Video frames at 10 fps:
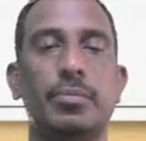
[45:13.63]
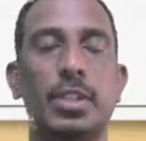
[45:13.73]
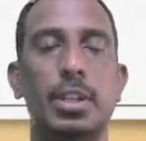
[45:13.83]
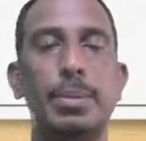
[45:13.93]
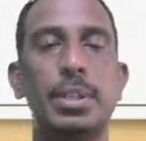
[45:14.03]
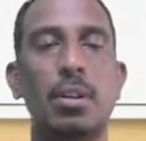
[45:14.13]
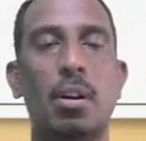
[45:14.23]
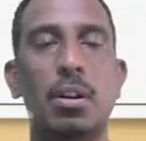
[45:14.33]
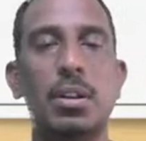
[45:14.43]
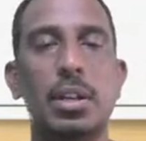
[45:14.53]
That means
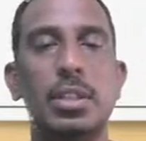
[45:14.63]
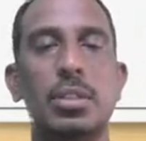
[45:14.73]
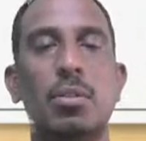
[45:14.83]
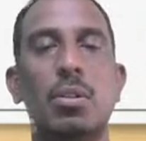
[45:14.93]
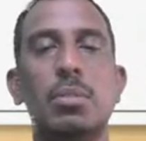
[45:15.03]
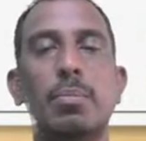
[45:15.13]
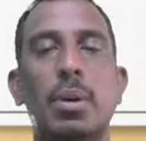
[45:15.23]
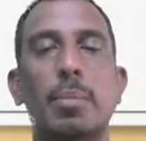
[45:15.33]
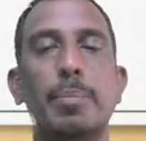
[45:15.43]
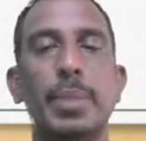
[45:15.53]
heart is not
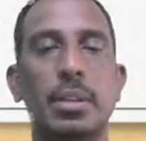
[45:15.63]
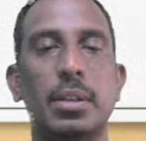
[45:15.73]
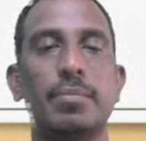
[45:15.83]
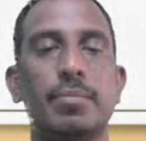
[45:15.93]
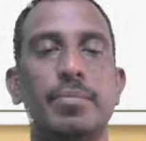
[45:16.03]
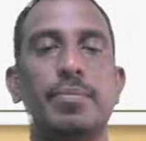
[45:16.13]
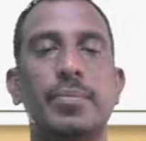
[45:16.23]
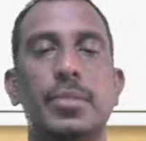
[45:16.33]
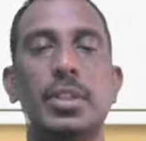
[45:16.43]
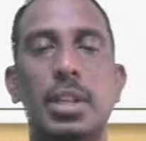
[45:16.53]
pumping.
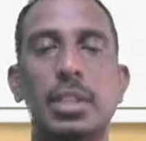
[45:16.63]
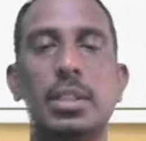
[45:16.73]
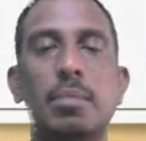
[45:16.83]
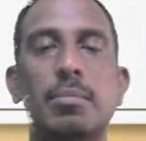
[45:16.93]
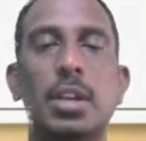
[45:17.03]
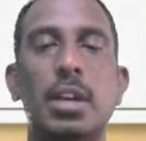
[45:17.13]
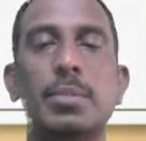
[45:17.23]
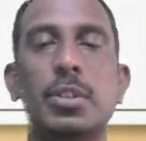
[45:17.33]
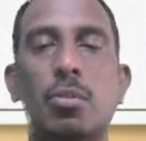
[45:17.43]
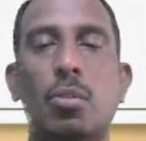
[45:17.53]
It is
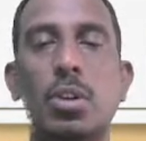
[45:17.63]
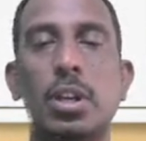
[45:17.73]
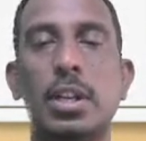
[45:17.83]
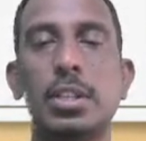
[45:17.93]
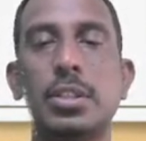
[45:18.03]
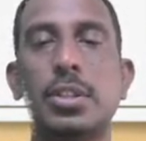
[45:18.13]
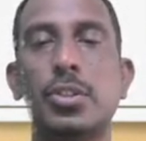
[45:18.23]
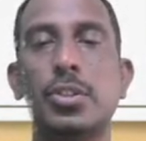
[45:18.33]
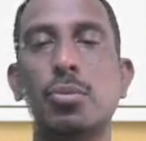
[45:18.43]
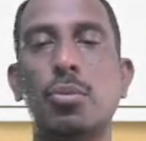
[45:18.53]
sometimes called
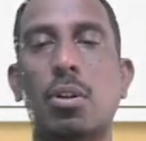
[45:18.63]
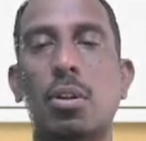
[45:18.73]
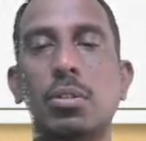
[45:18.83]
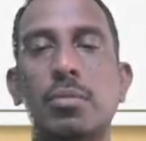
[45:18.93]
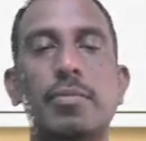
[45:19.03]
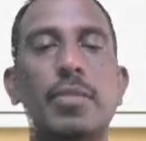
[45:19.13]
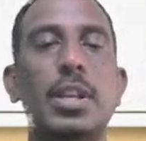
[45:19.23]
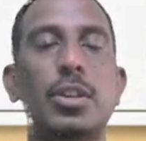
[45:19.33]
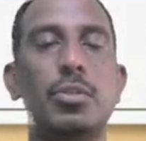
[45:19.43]
congestive heart failure.